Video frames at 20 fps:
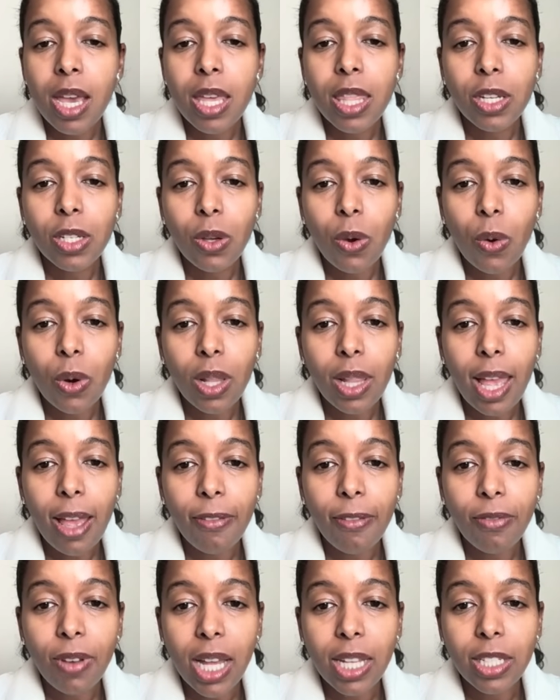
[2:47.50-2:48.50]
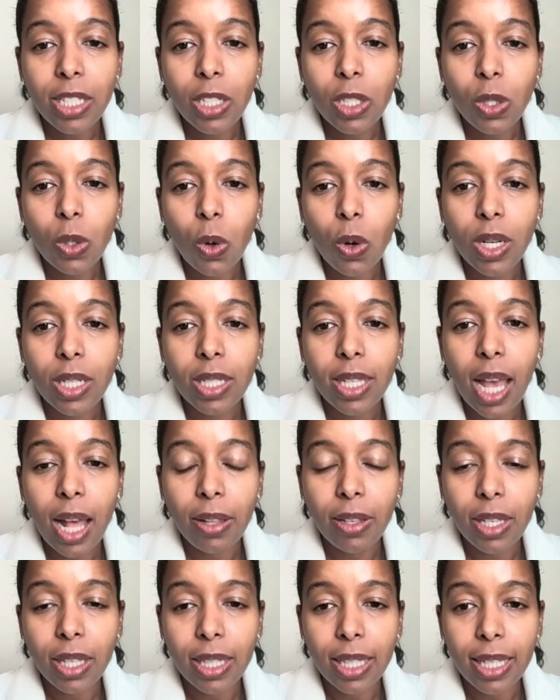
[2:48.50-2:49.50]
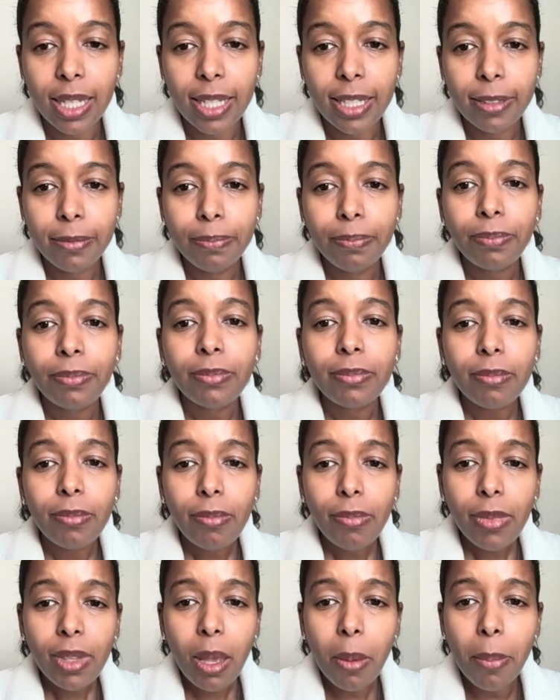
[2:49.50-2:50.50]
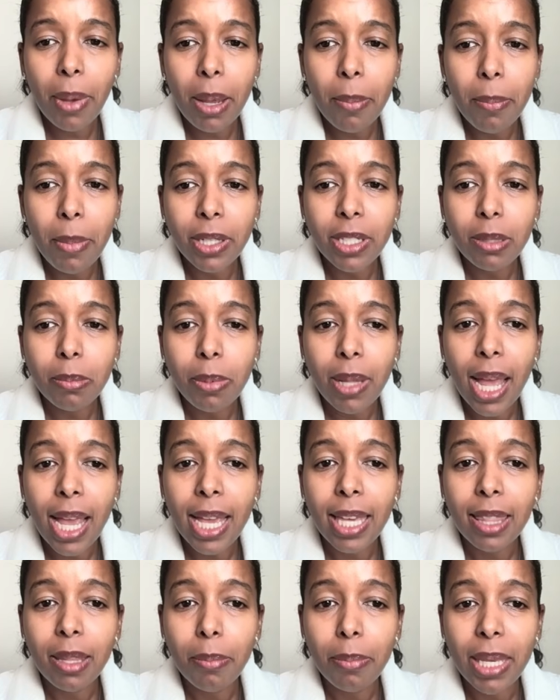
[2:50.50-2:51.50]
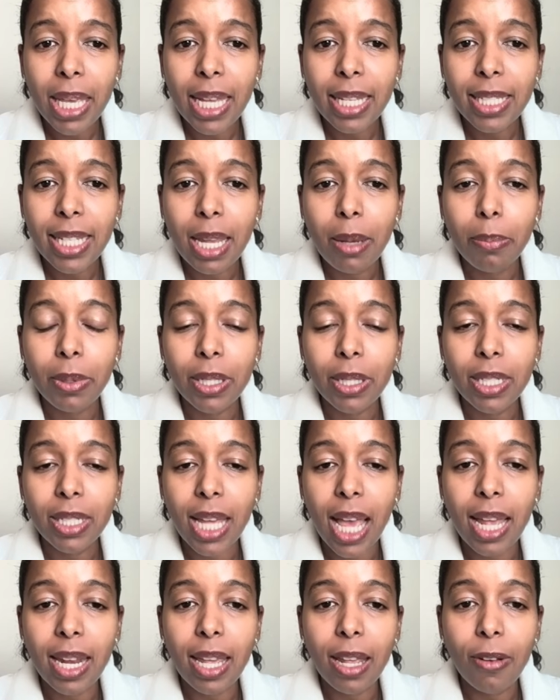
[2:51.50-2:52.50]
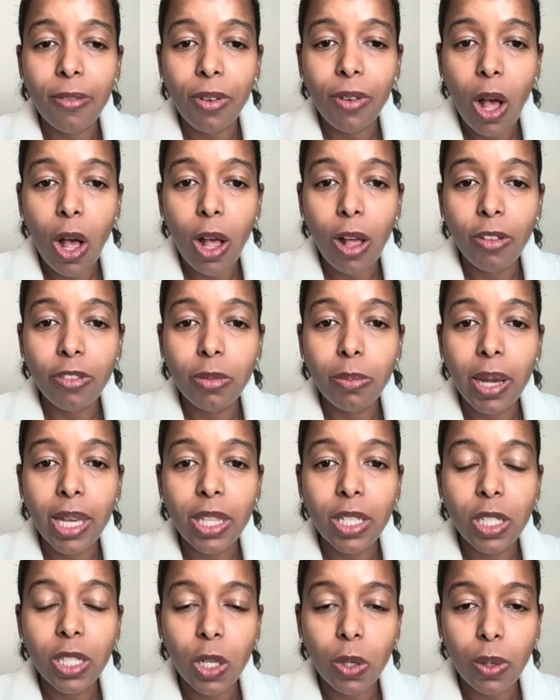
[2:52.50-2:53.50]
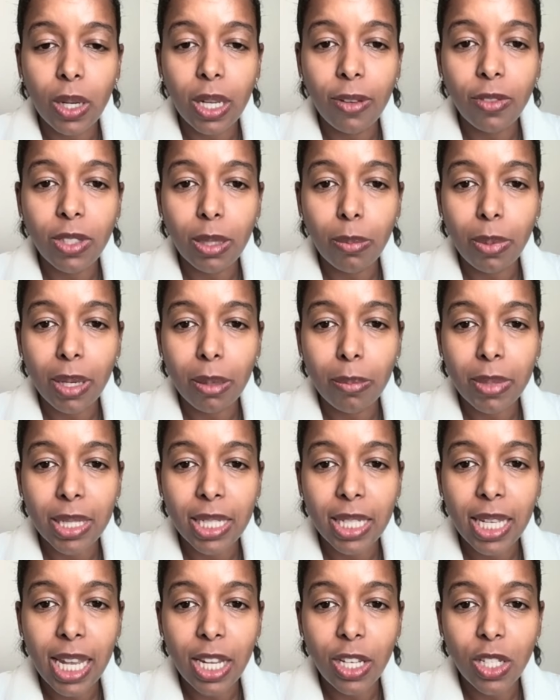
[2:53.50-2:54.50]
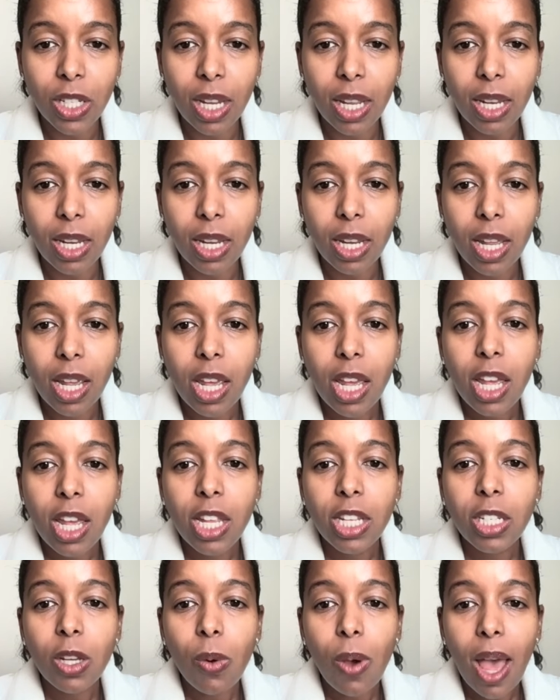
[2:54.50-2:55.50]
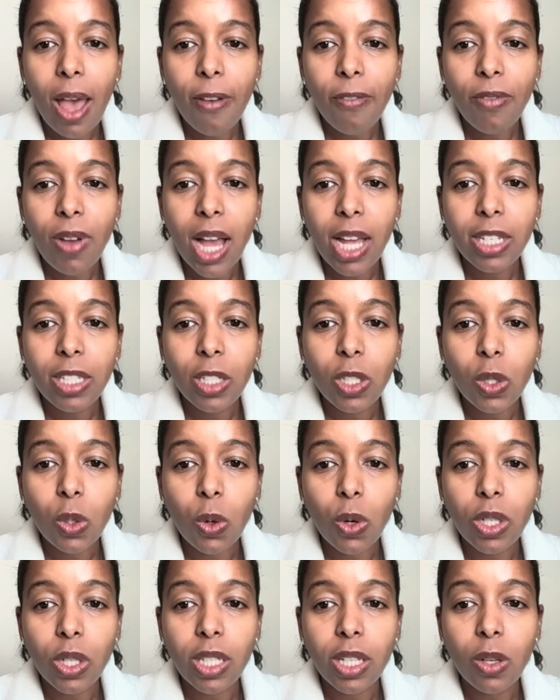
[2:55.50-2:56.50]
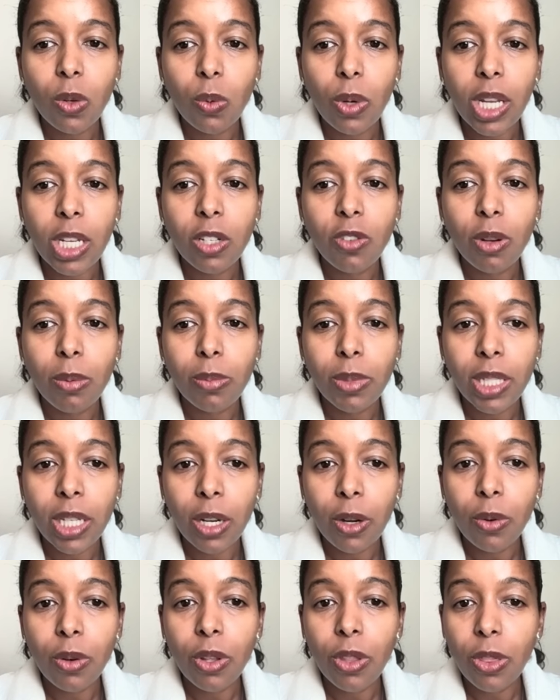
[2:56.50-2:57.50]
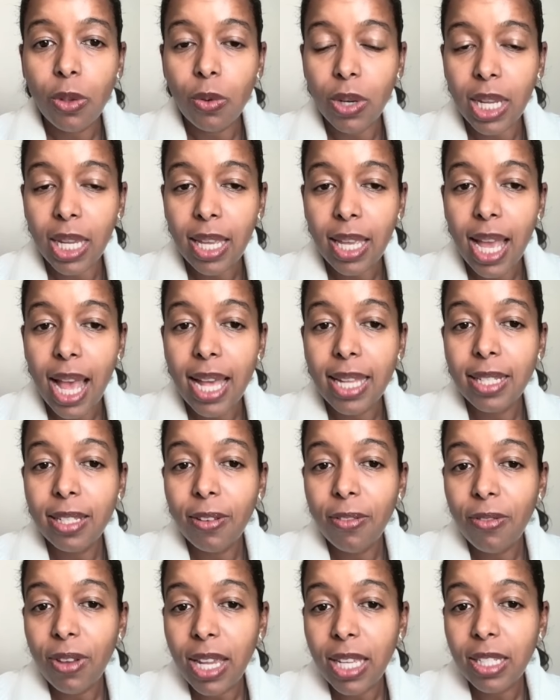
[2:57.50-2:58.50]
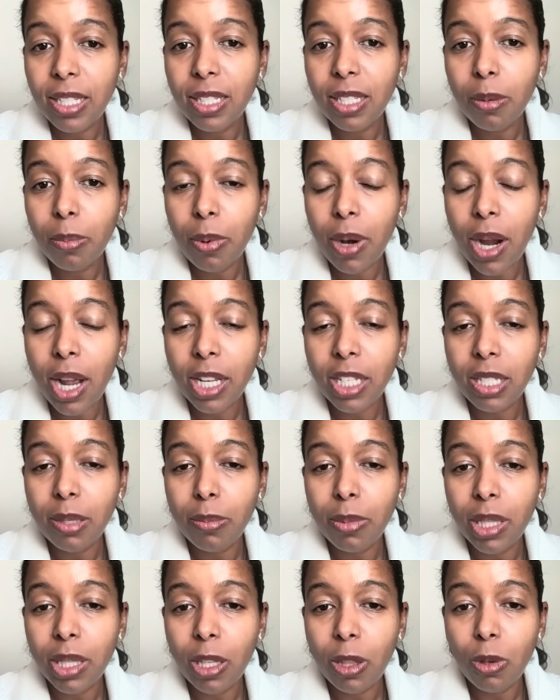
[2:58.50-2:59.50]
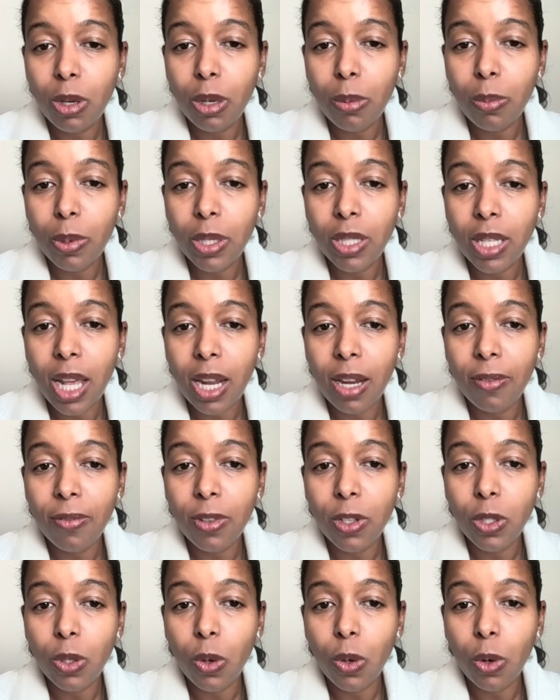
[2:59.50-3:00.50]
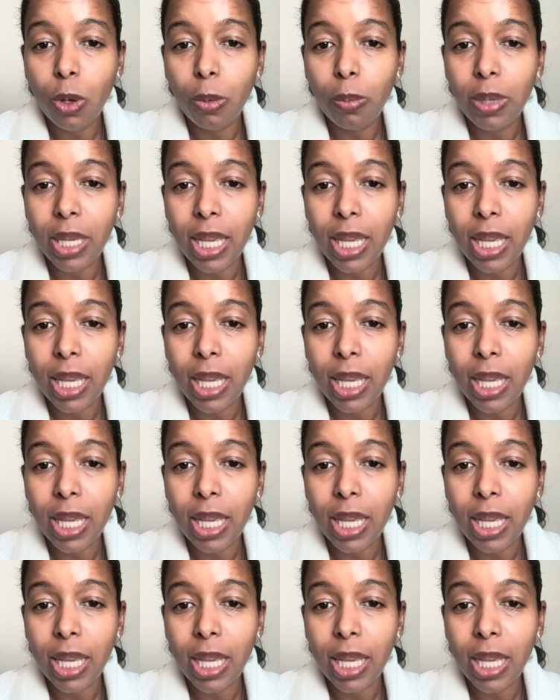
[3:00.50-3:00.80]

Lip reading: The total F-VASI score is calculated by multiplying the BSA percent involved by the degree of depigmentation. So F-VASI scores can range from 0 to 3, as the face is approximately 3% of the total